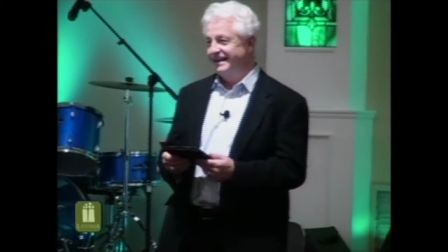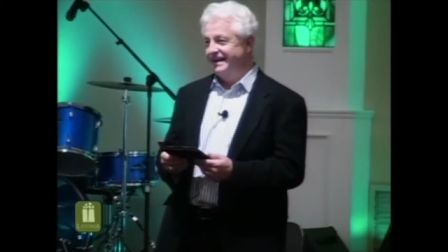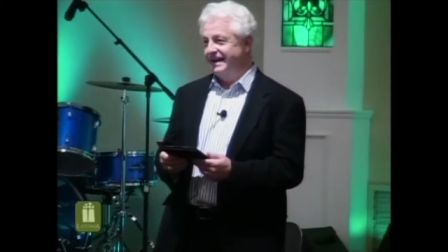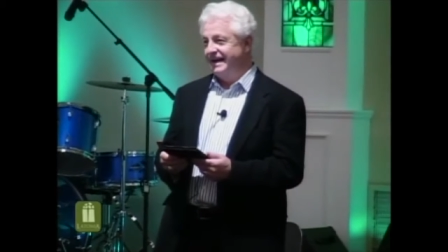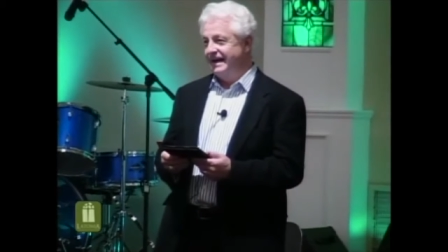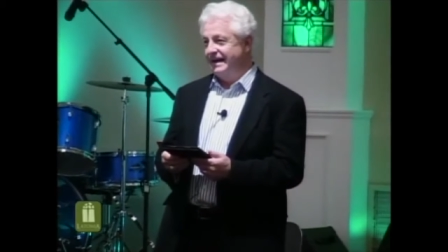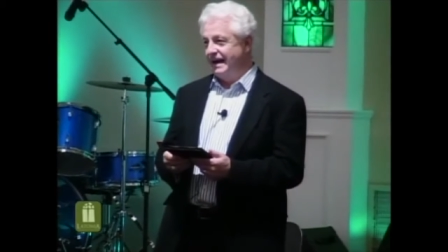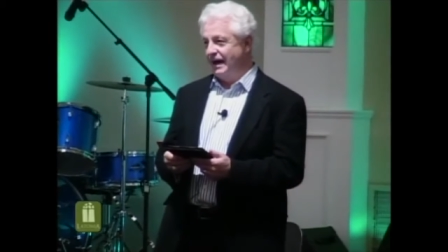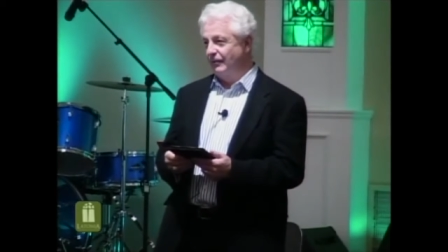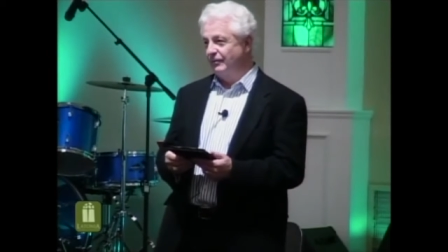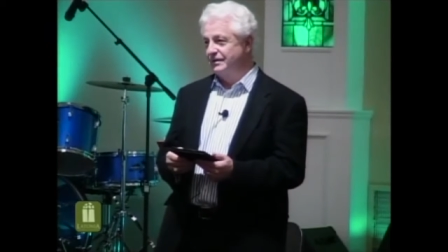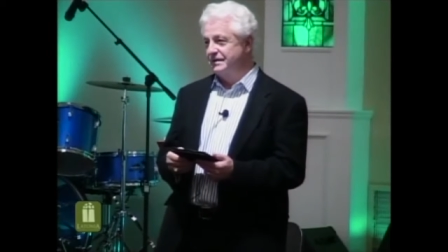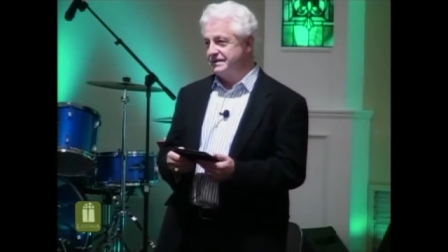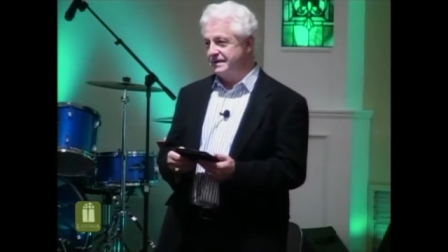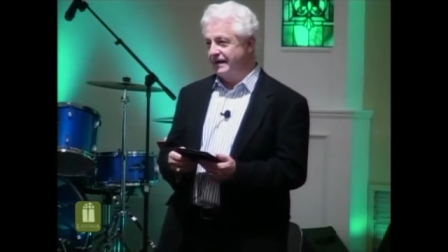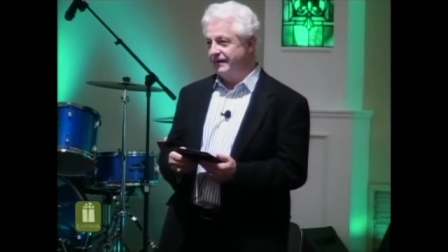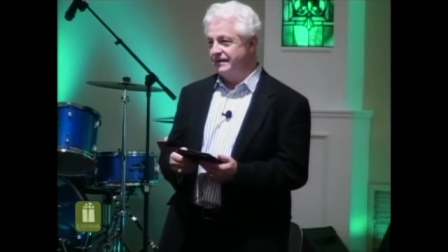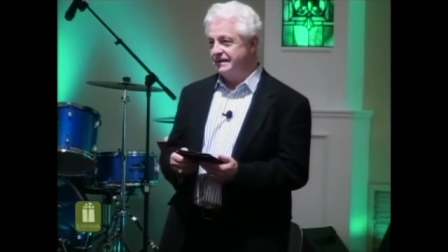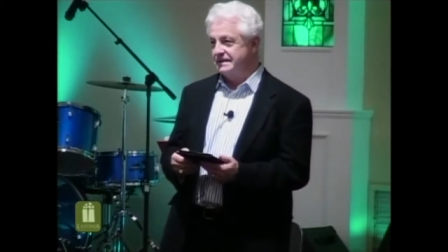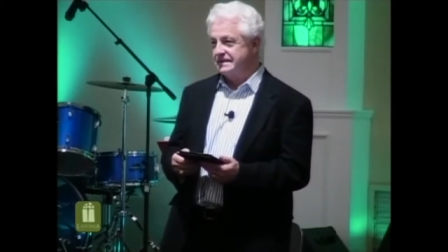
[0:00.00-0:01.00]
And I would
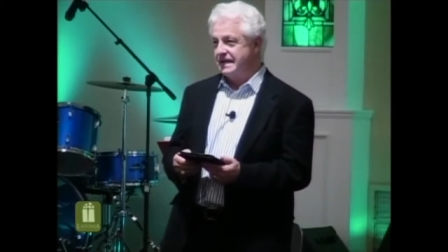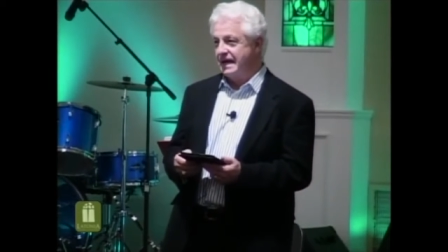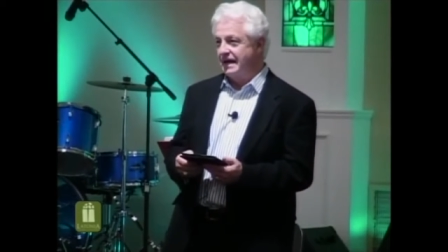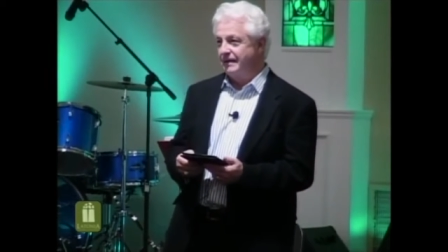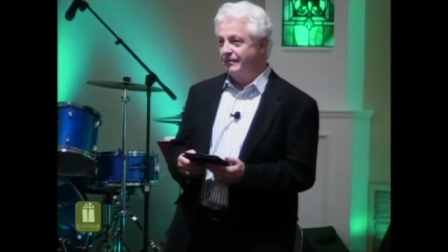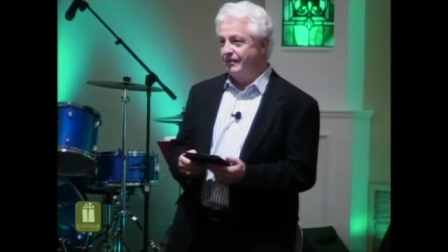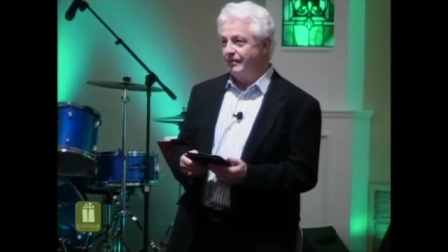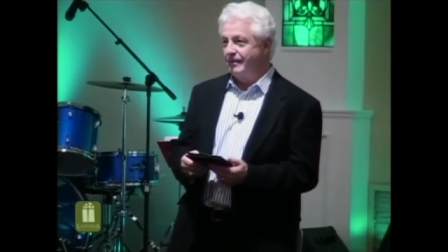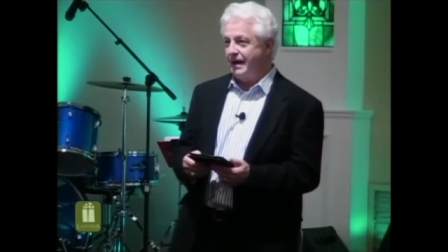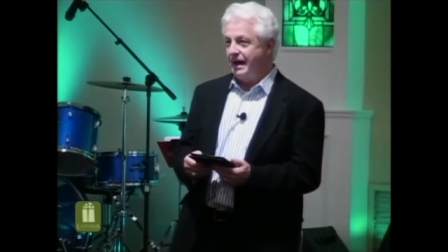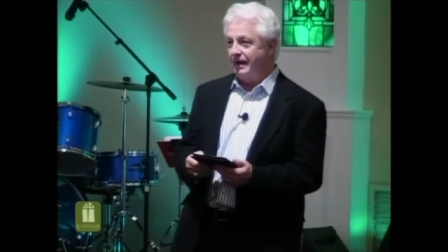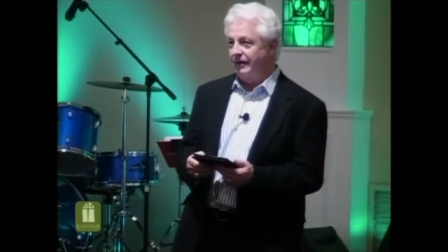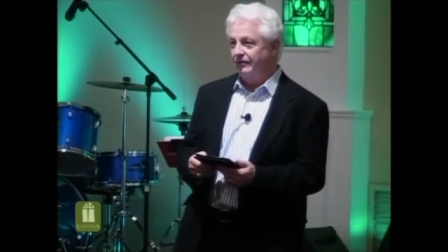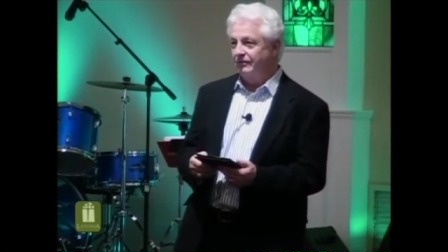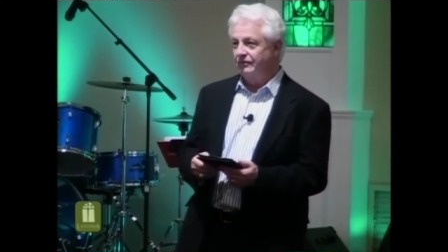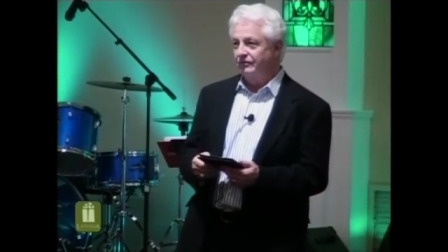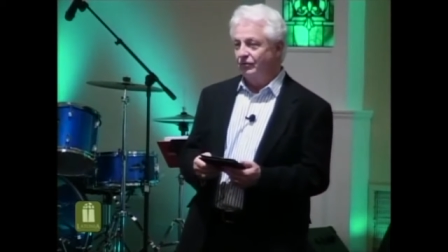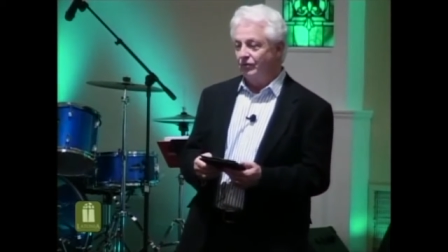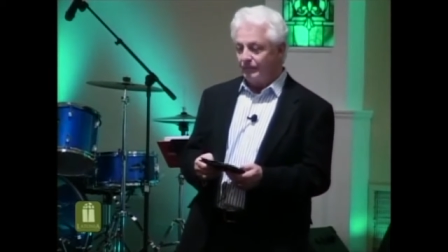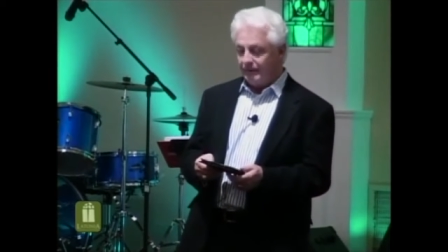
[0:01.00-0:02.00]
say the same about
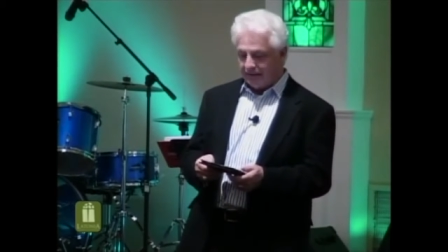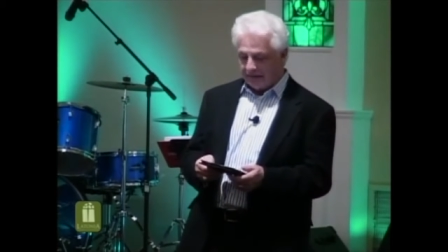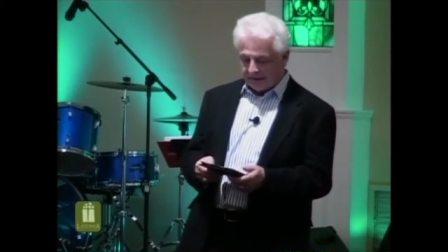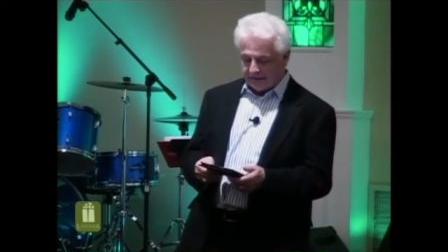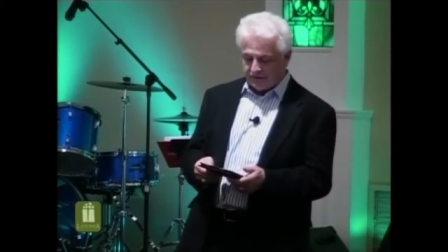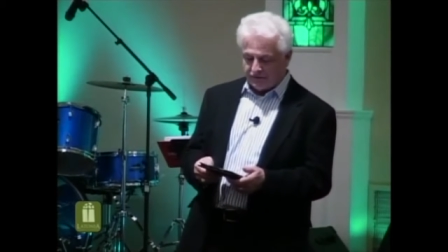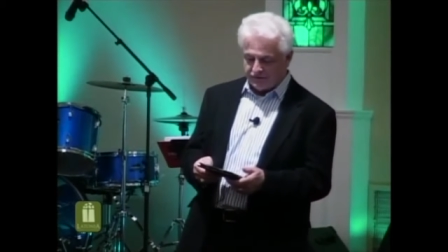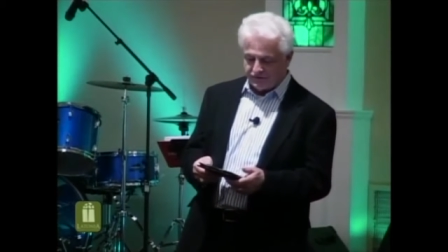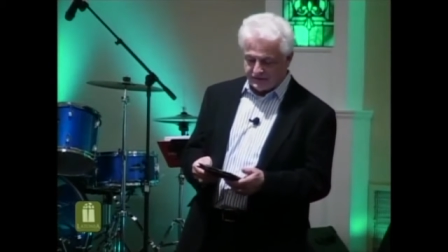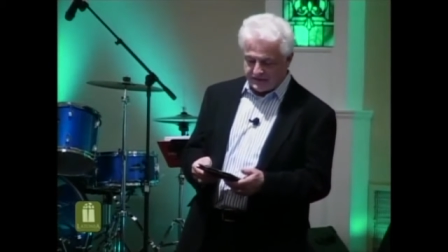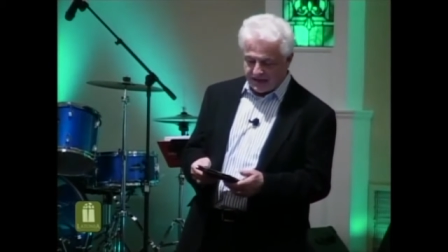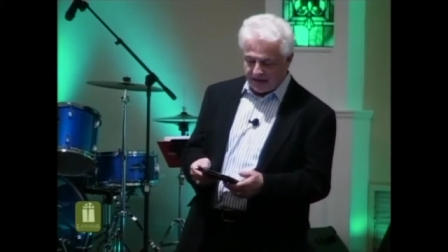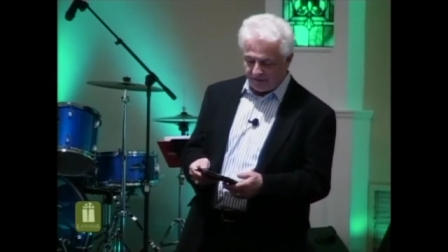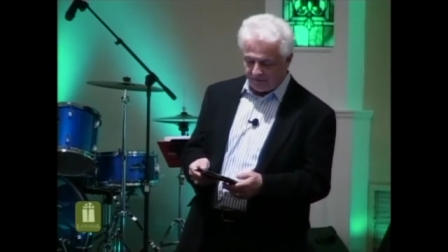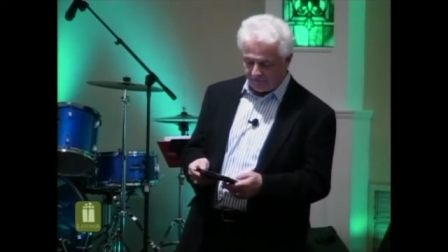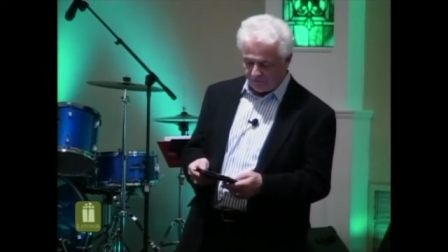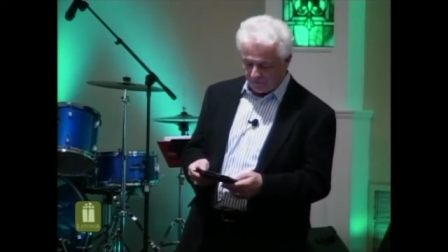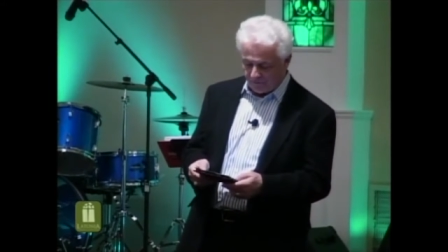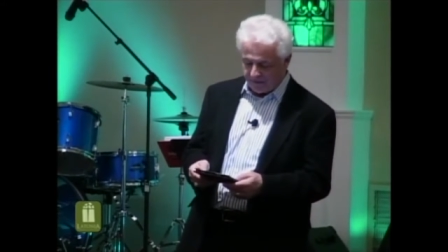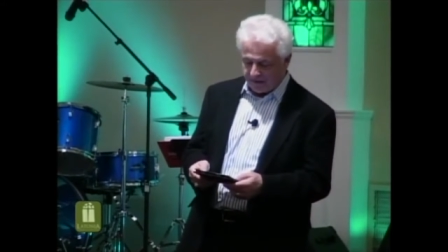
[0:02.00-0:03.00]
Ruby Linder's death
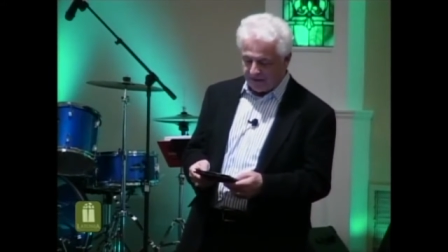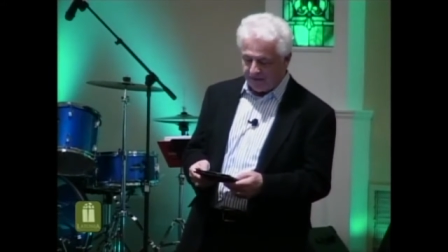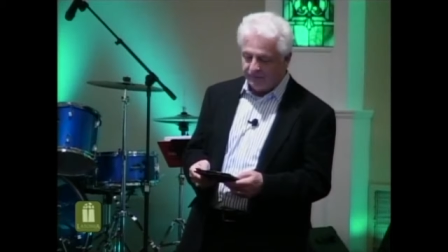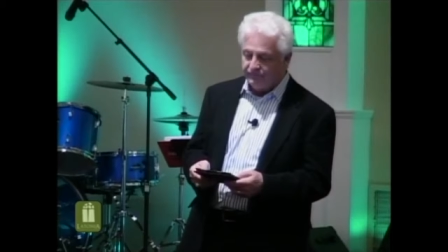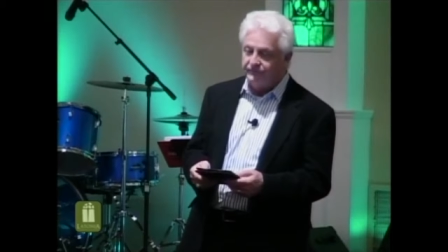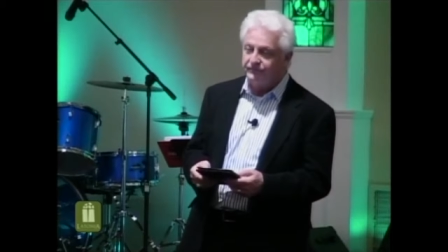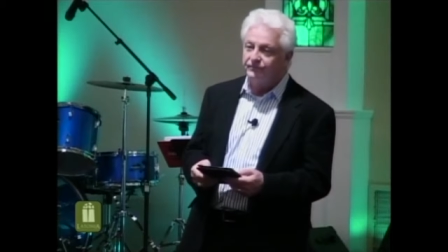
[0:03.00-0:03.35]
for me.